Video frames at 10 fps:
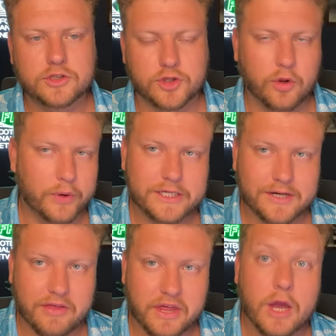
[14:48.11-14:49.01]
So the reason
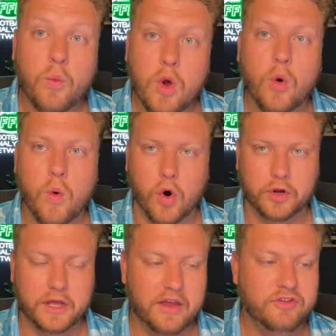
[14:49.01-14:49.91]
I think it will work,
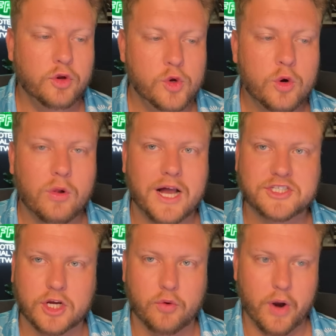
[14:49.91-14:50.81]
if you utilize
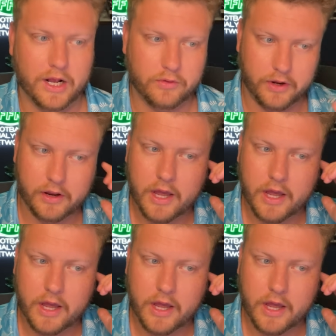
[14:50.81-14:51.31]
it correctly,